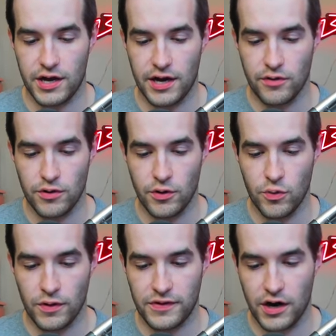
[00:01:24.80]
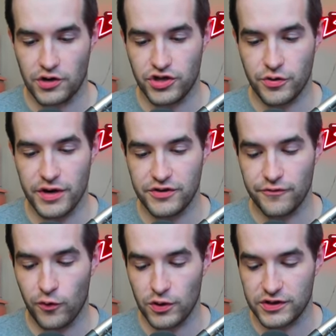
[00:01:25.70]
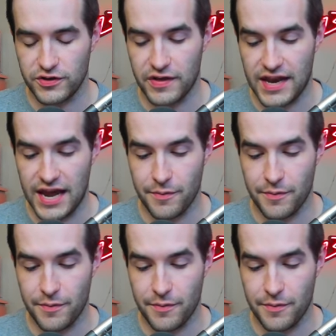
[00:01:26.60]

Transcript: I don't know what they are. Generation 4 so the name